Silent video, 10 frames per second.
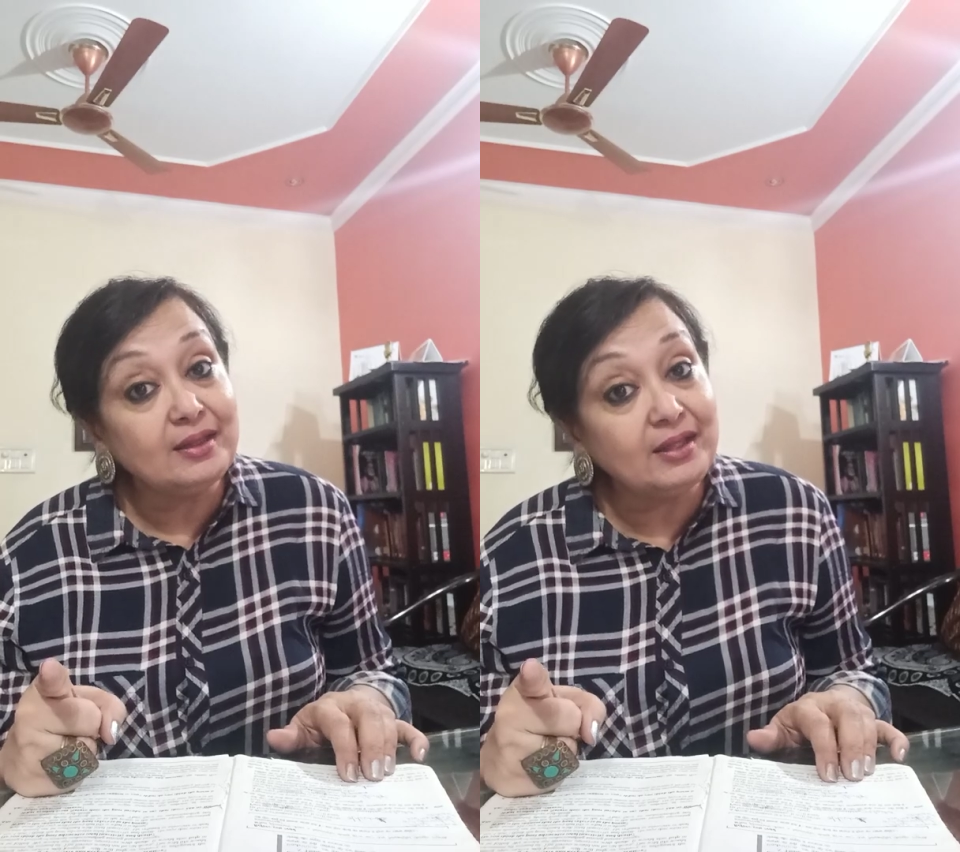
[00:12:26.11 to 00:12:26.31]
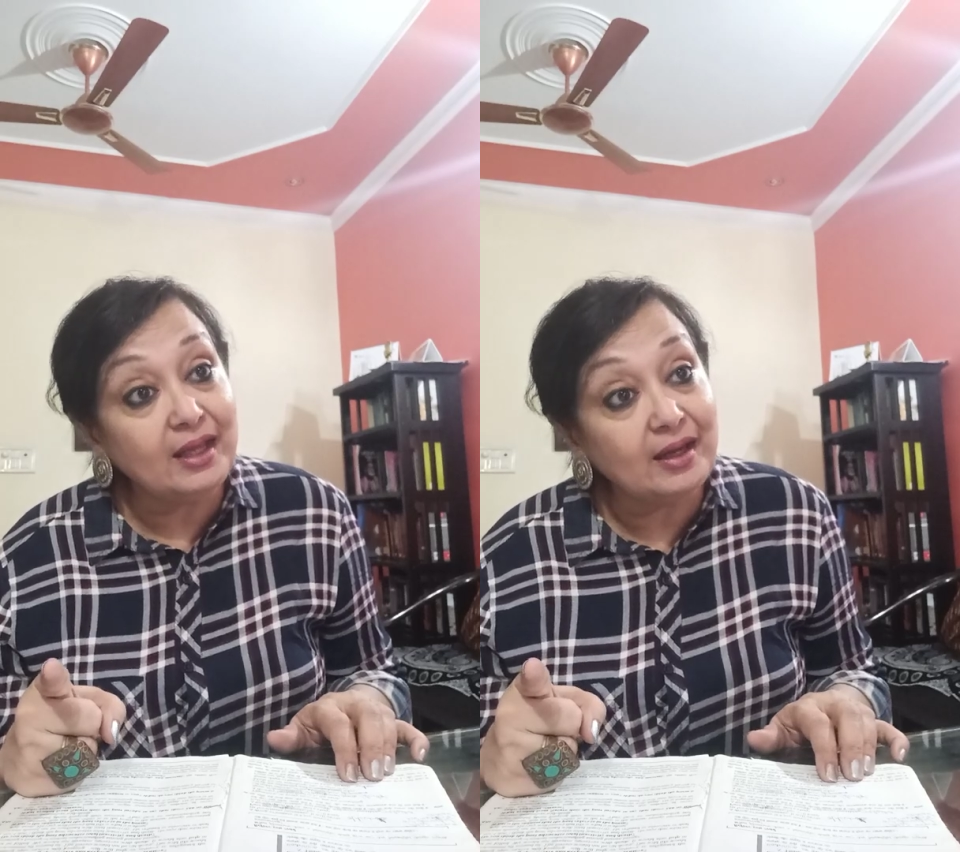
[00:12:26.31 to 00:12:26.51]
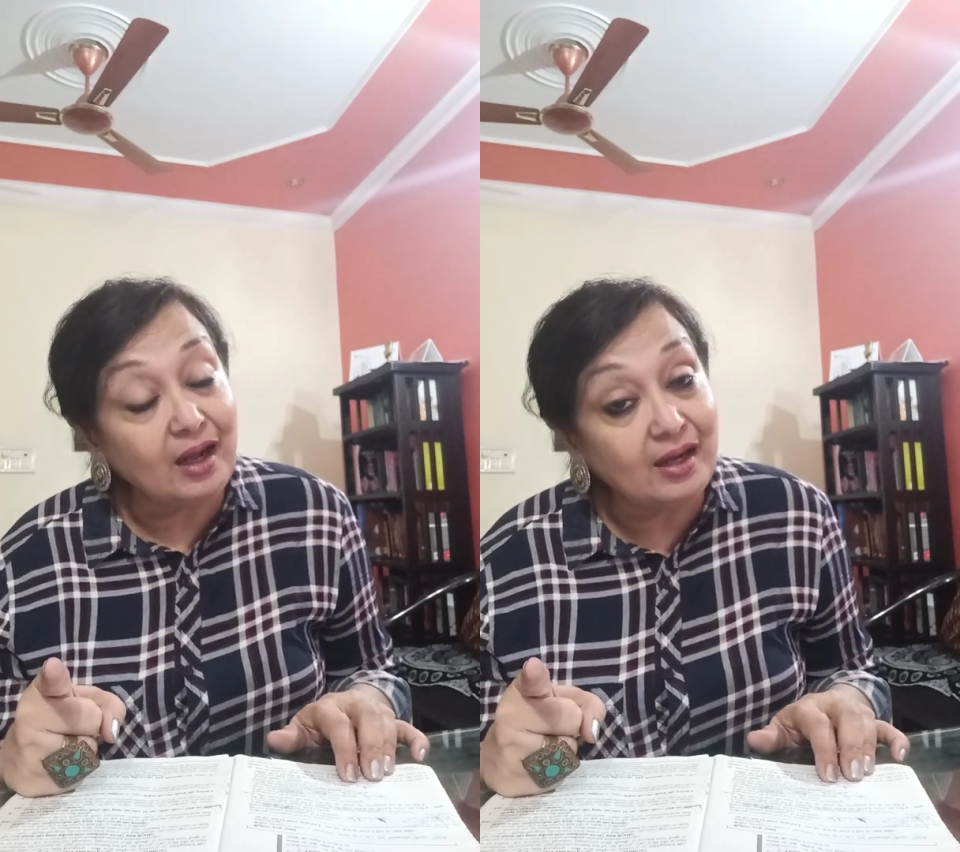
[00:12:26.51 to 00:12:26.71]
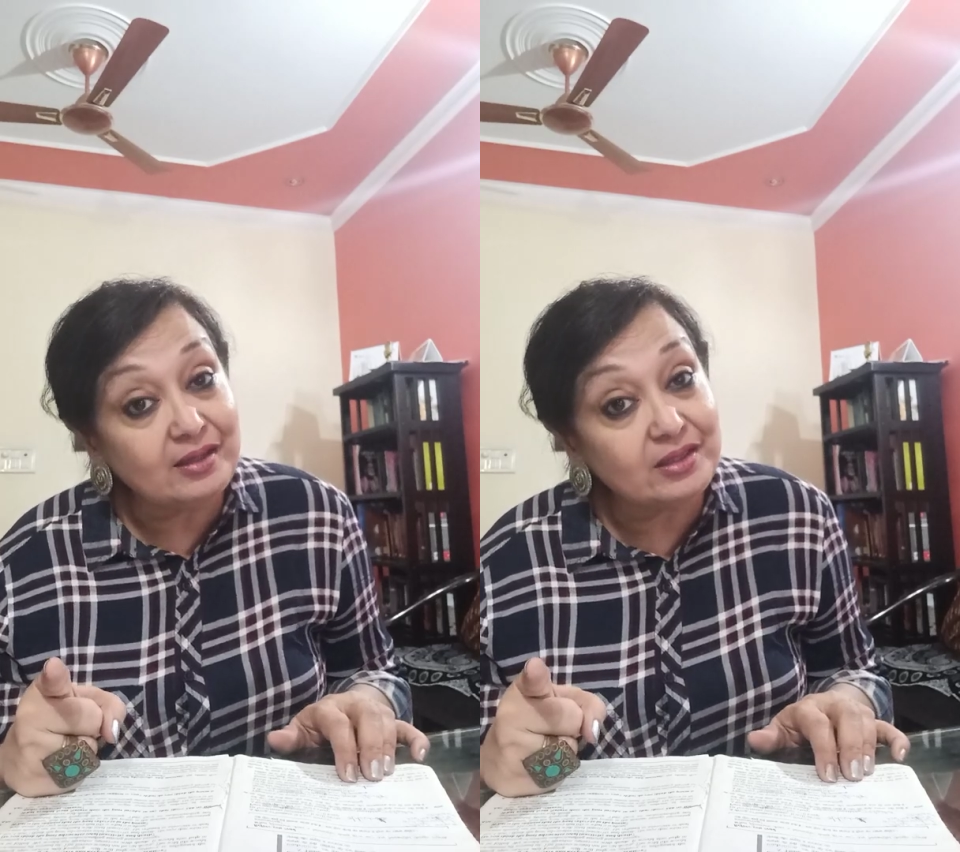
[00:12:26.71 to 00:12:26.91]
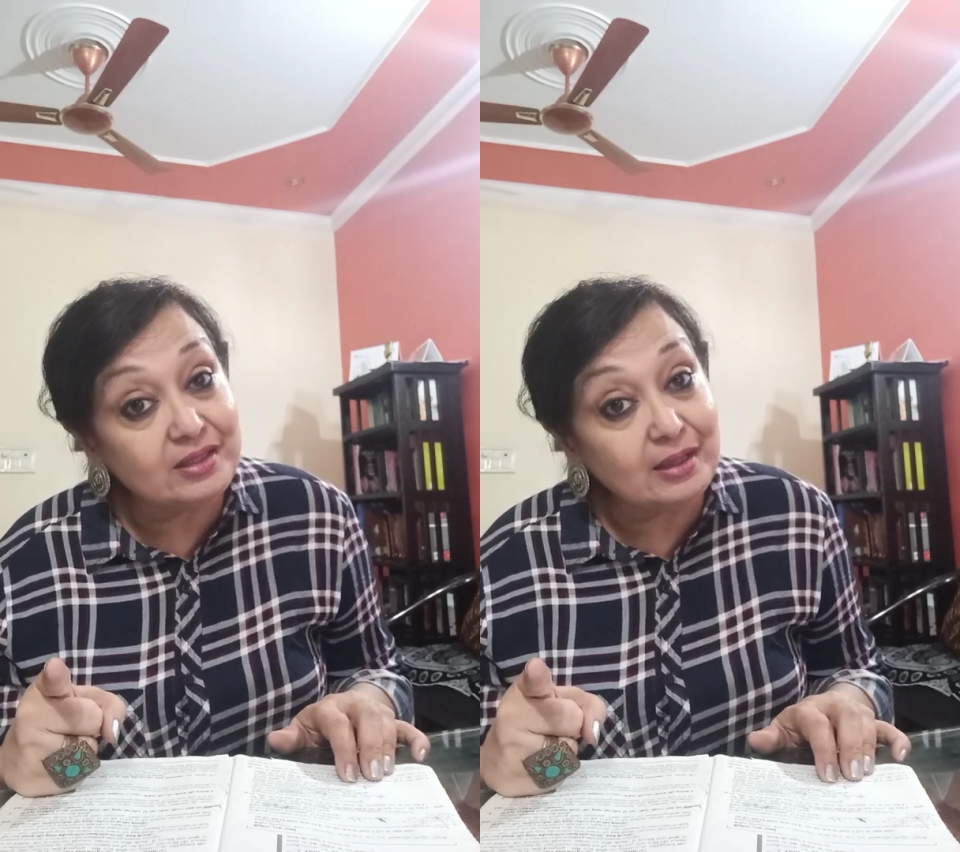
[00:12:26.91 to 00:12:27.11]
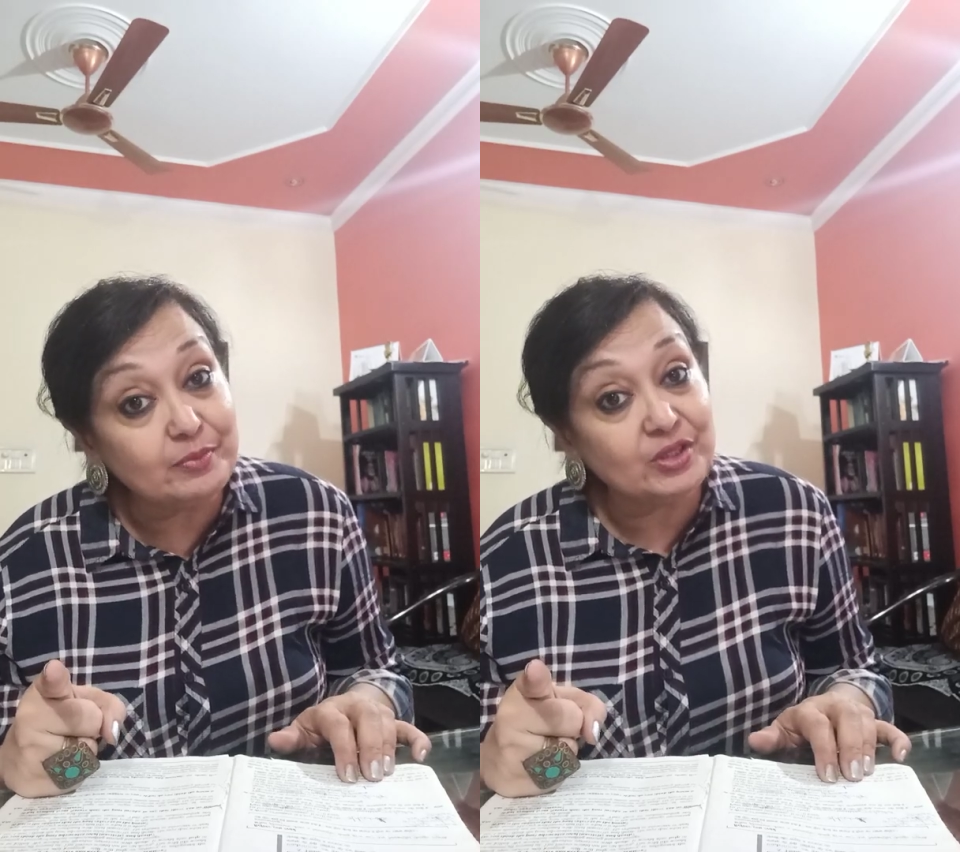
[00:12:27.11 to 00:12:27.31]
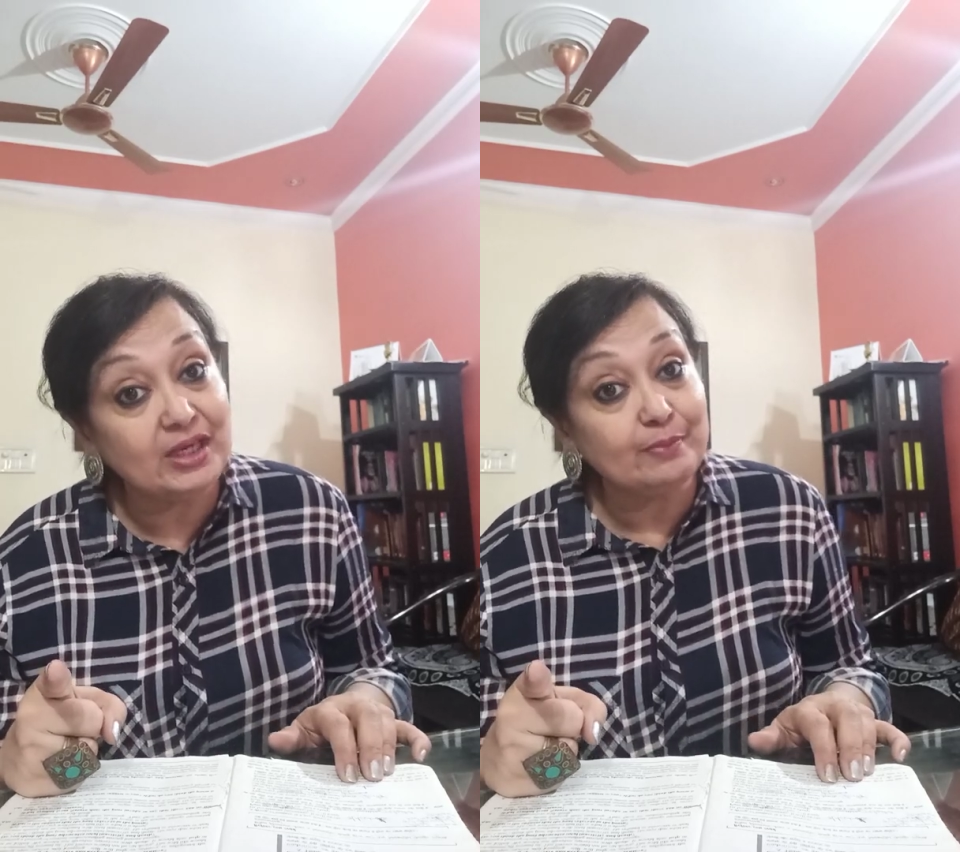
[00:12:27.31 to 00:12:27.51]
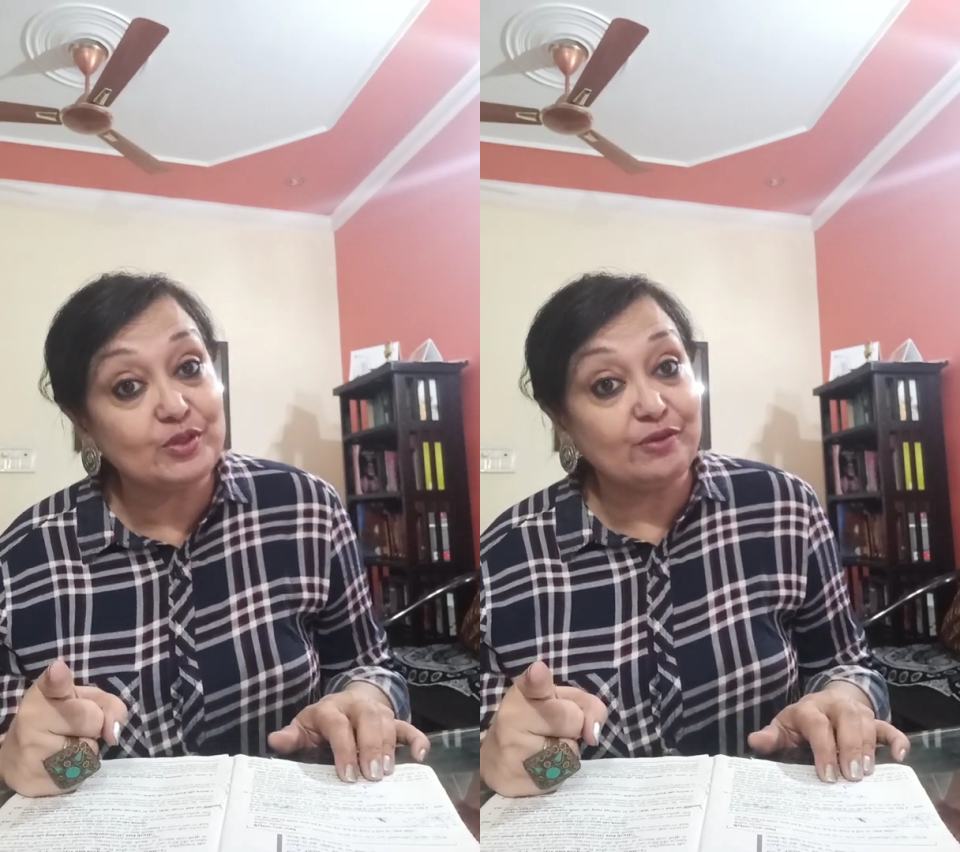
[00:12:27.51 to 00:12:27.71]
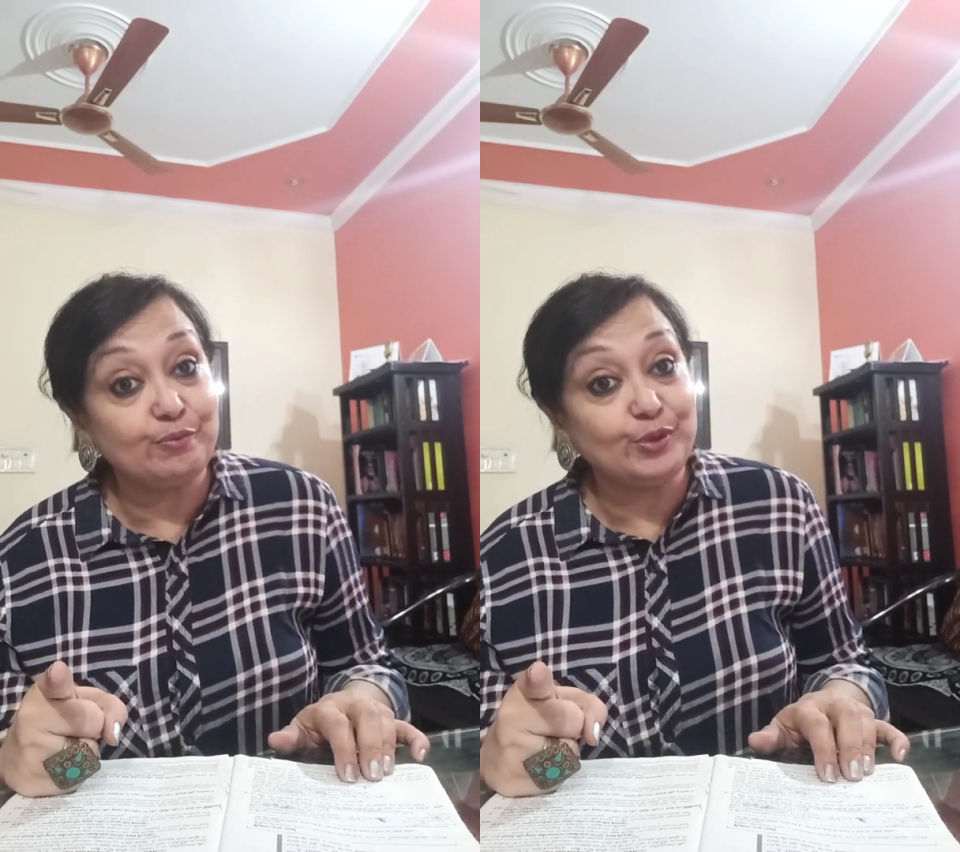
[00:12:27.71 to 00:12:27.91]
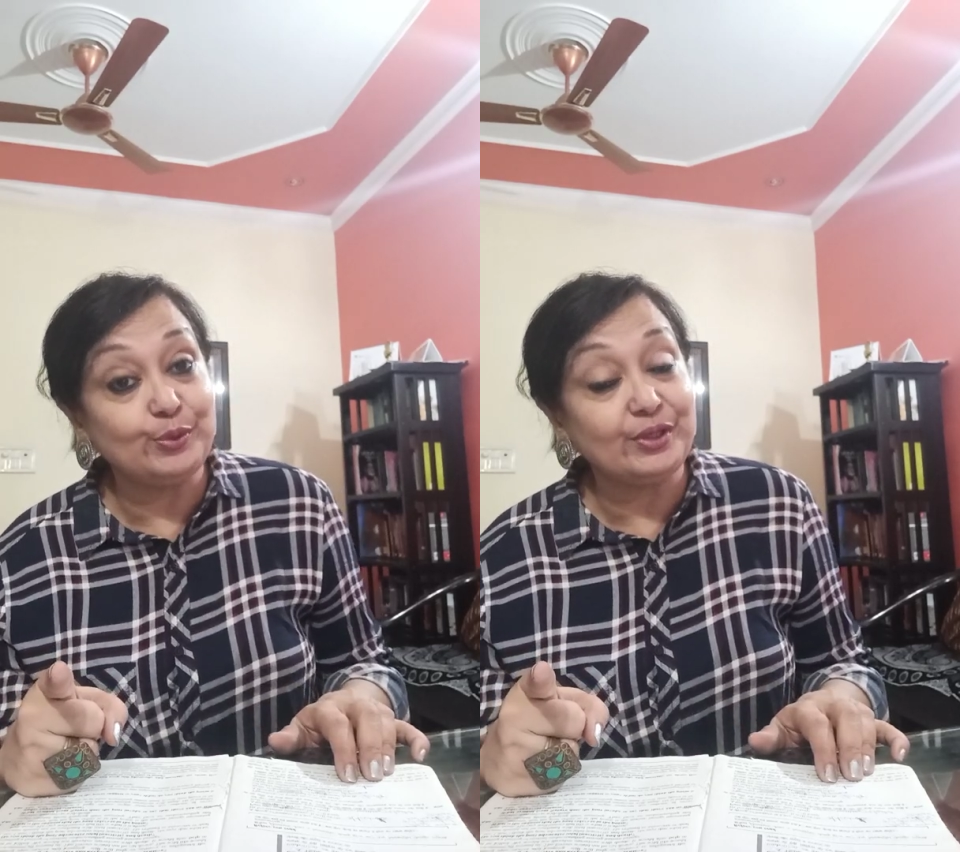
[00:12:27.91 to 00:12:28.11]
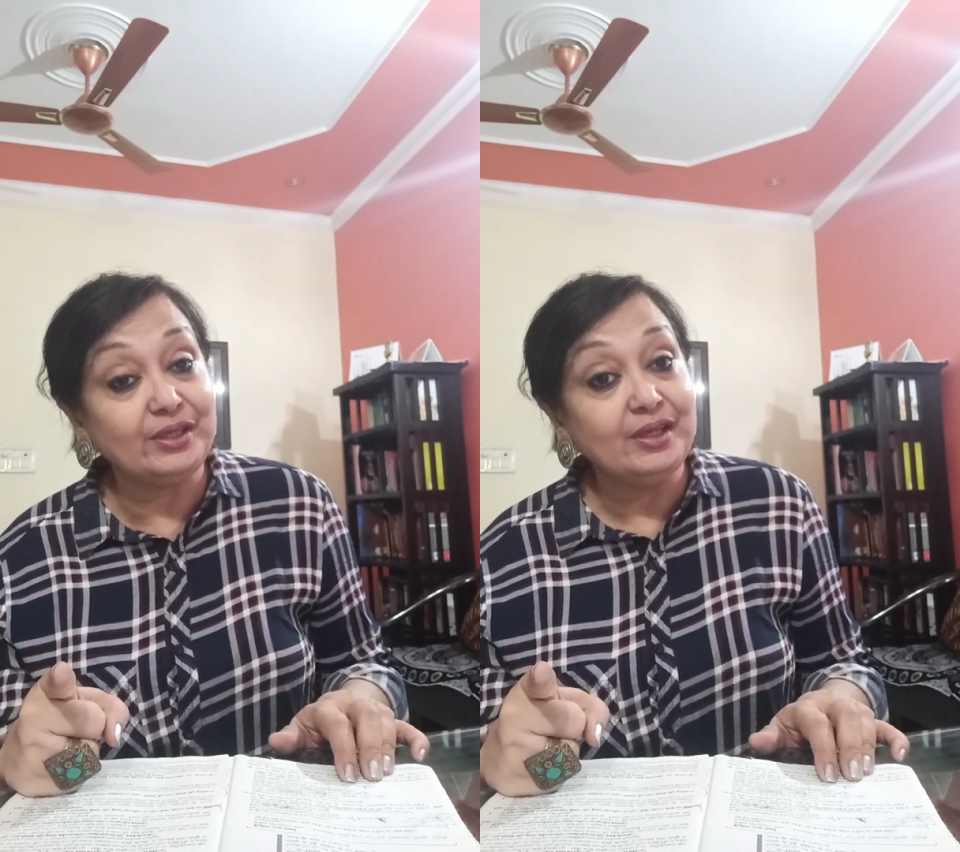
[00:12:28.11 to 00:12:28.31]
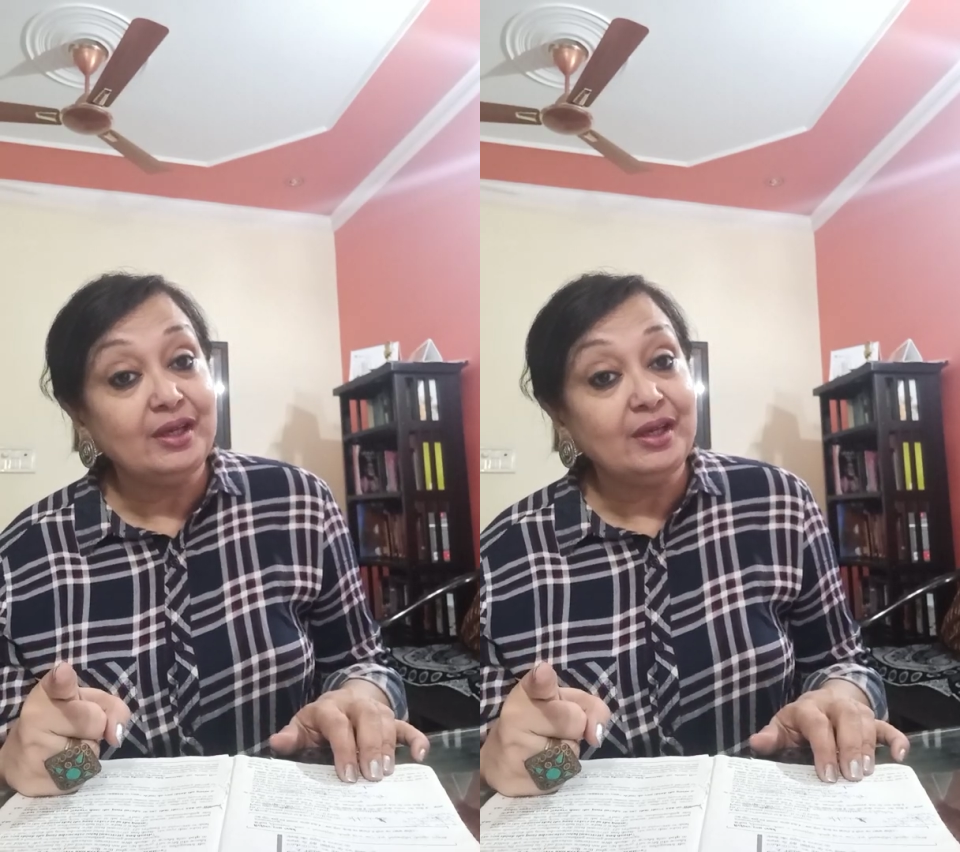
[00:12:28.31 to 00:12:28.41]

There are some shapes of beauty.